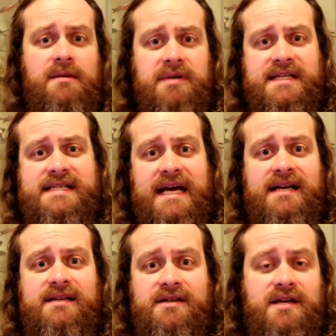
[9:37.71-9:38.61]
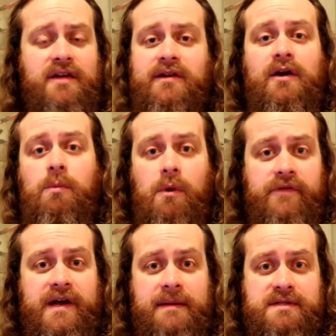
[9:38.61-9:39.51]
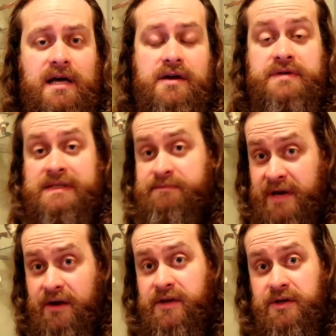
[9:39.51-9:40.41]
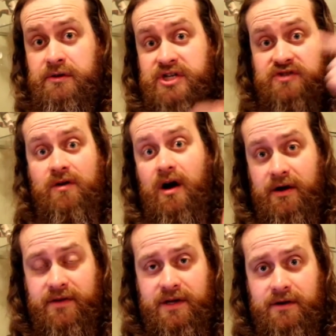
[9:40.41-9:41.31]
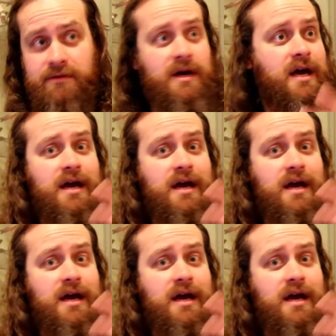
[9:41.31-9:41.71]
But the second there's another lone wolf that comes along who's bigger than you, stronger than you,